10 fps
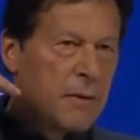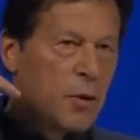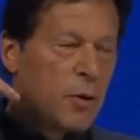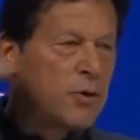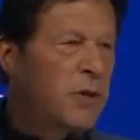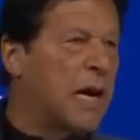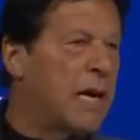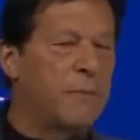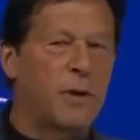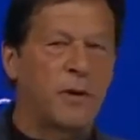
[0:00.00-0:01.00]
rose
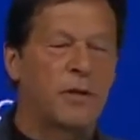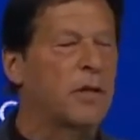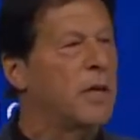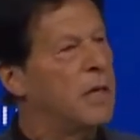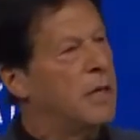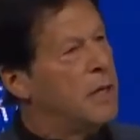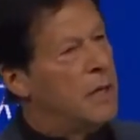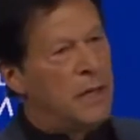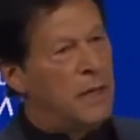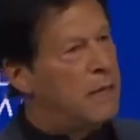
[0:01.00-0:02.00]
high because
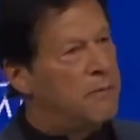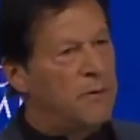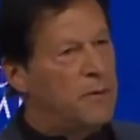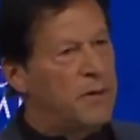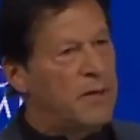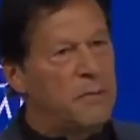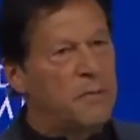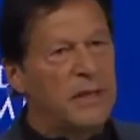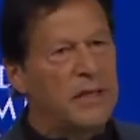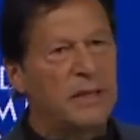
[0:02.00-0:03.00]
for
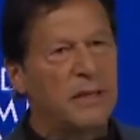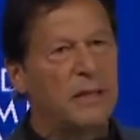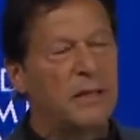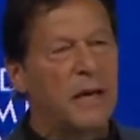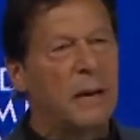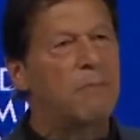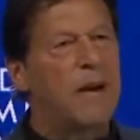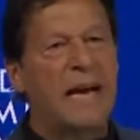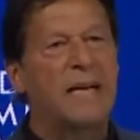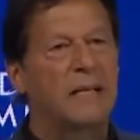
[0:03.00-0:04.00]
some reason, our
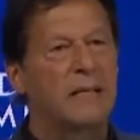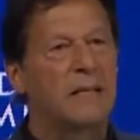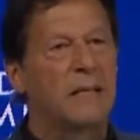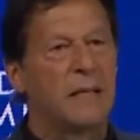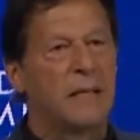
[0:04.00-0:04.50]
planners